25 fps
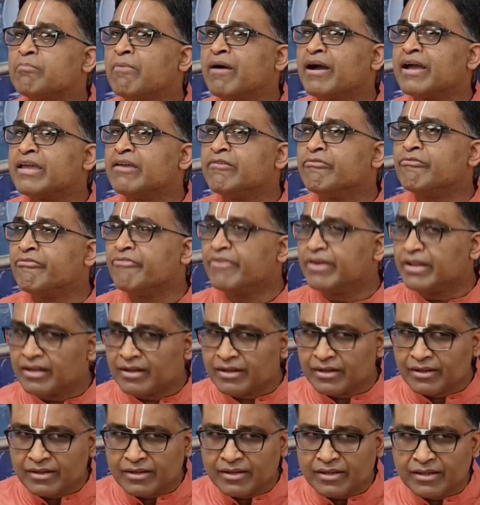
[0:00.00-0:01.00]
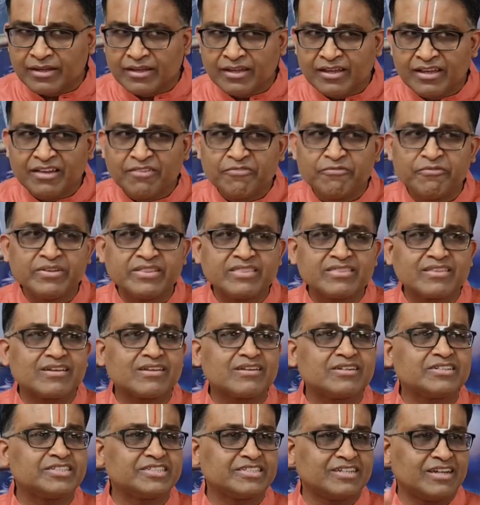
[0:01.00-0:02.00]
my will with
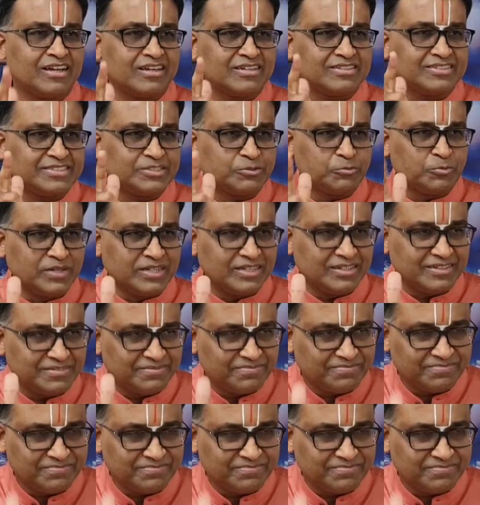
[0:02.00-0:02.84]
Krishna's will.